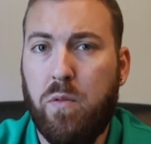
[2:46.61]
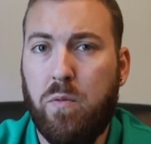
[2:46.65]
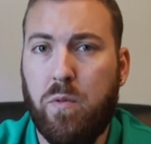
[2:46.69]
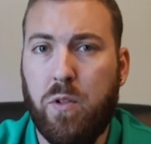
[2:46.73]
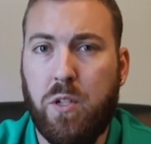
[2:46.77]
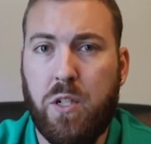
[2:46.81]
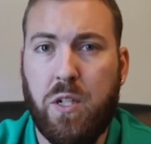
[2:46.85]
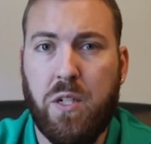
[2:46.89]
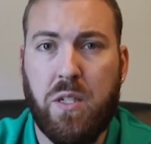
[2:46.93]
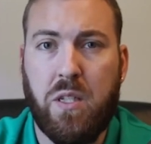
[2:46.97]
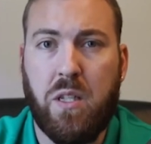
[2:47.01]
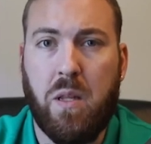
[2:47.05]

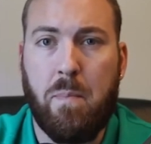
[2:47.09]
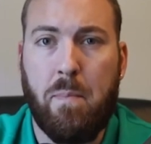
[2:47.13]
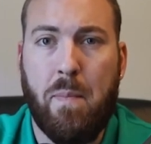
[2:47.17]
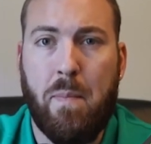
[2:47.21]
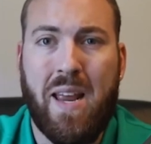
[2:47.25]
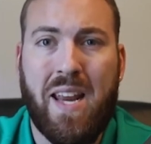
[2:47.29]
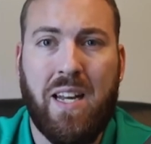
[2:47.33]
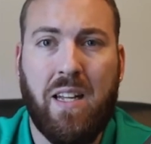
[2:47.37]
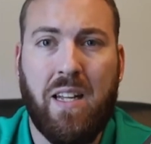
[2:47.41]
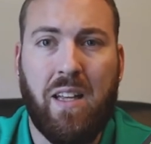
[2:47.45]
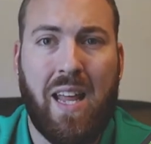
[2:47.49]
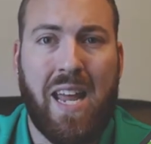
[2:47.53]
which is the
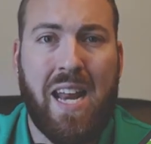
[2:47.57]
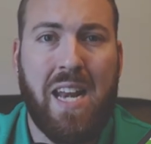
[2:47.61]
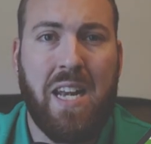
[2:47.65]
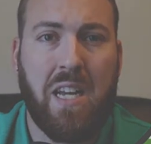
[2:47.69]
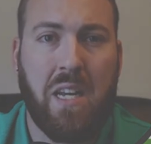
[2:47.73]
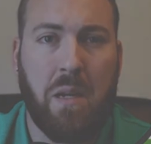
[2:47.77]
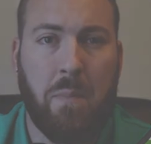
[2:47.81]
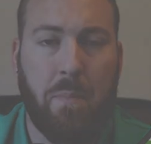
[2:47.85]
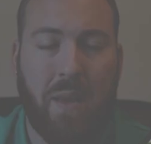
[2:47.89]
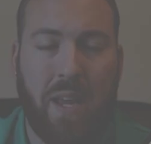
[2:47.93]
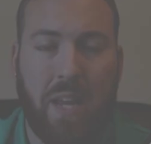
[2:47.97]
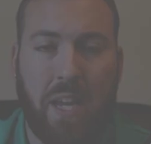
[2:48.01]
main
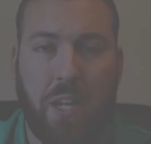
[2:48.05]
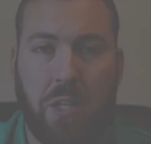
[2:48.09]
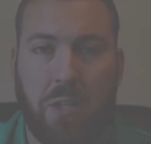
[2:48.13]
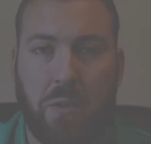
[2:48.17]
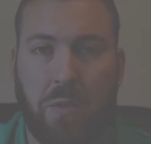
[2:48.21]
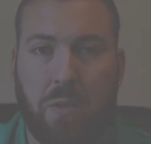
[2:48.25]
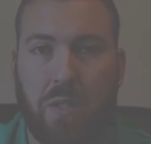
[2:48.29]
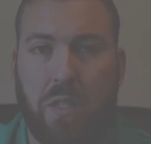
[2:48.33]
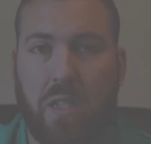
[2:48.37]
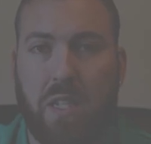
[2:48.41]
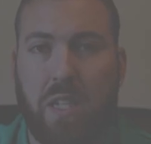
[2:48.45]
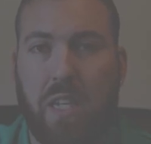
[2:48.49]
landing page you'll
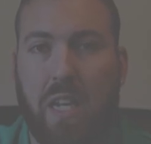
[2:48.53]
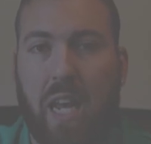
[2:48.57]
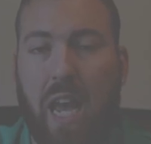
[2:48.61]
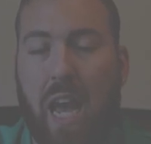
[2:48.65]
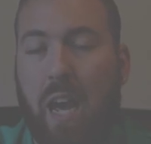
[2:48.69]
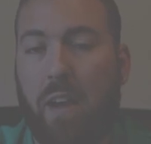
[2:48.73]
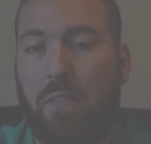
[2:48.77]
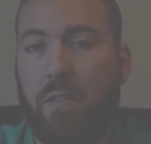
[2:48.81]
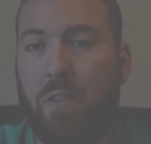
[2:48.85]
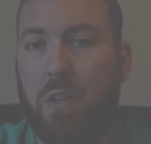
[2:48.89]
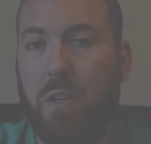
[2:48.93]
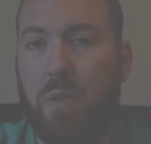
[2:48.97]
see
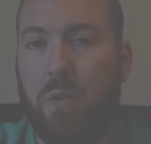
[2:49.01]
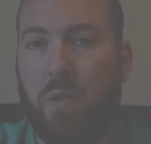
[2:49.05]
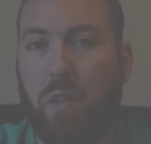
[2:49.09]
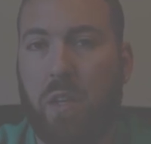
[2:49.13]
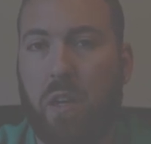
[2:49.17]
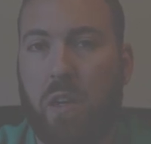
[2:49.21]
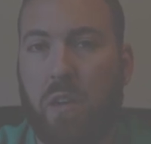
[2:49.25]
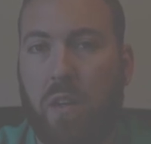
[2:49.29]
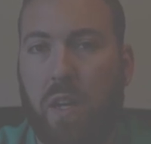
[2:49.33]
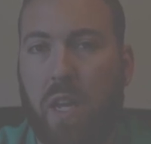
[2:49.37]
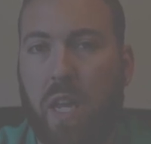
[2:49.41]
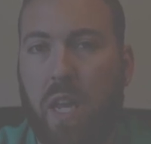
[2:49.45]
after you
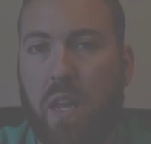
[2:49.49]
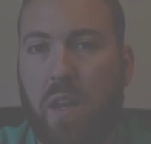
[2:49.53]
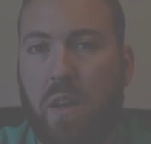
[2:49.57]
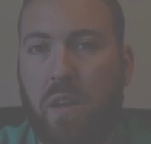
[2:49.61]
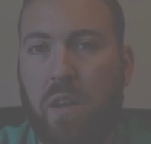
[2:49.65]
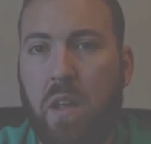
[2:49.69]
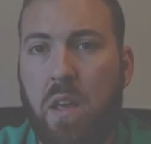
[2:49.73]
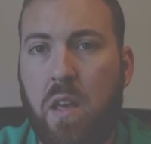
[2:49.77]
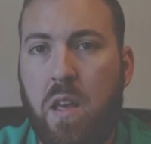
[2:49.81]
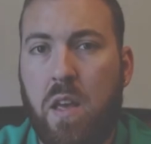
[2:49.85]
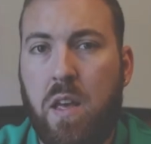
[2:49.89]
log in,